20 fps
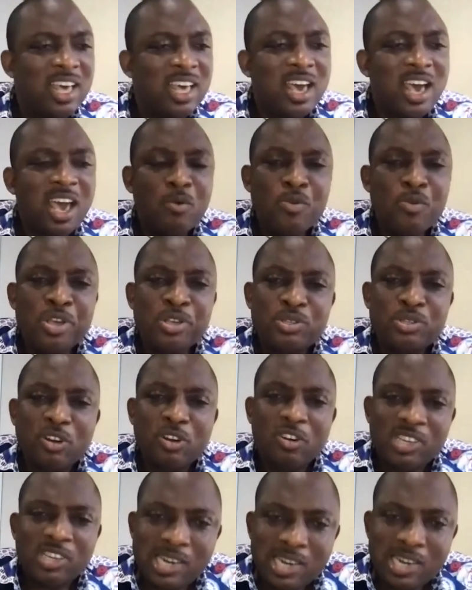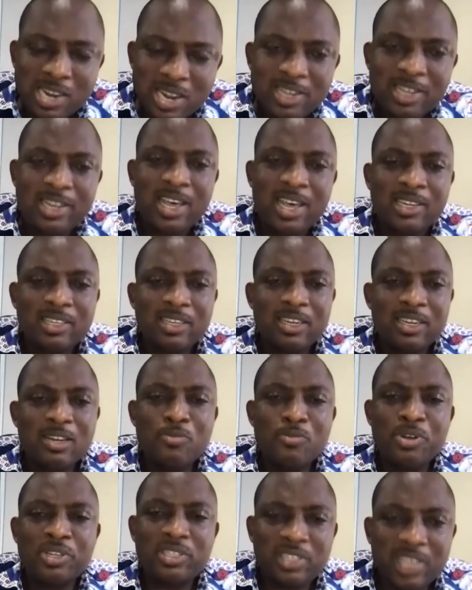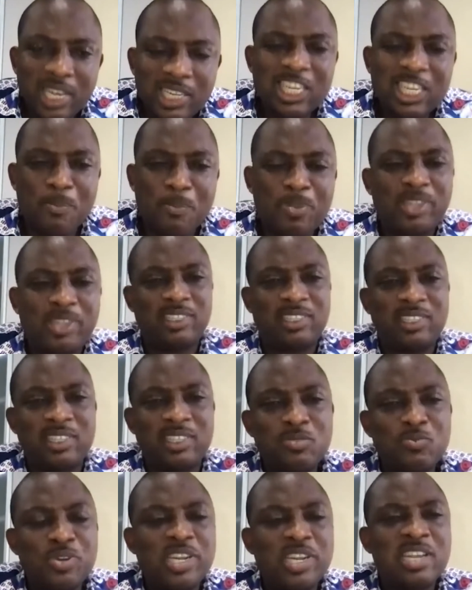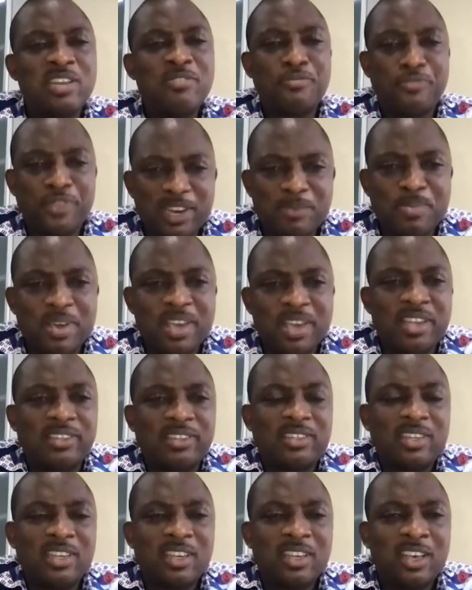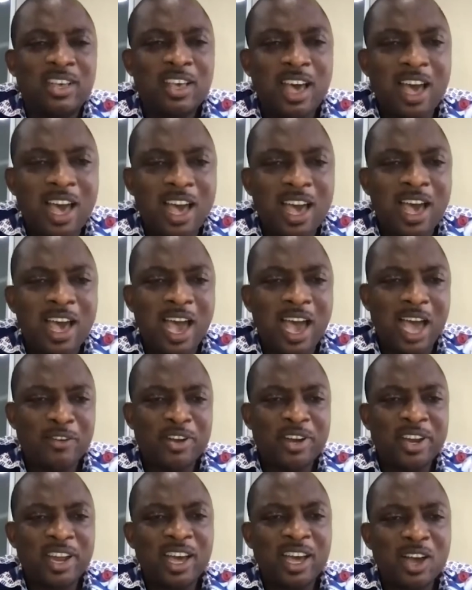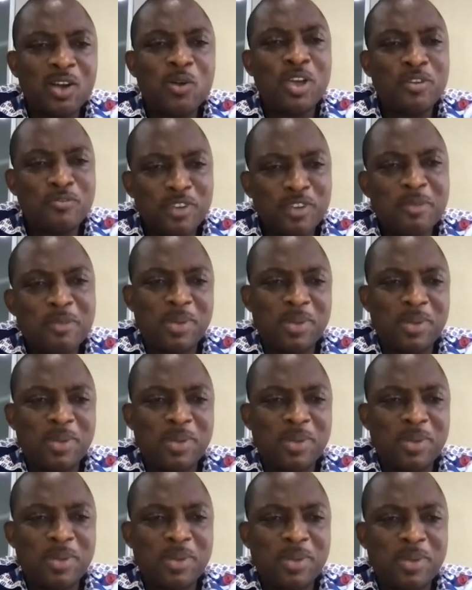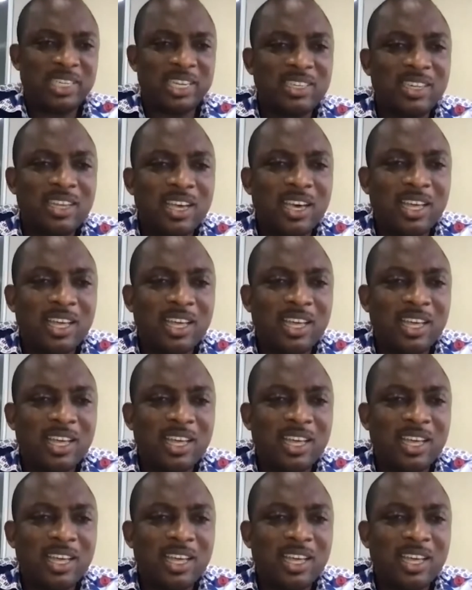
And we saw clearly that research capacity within faith-based arena were very much limited.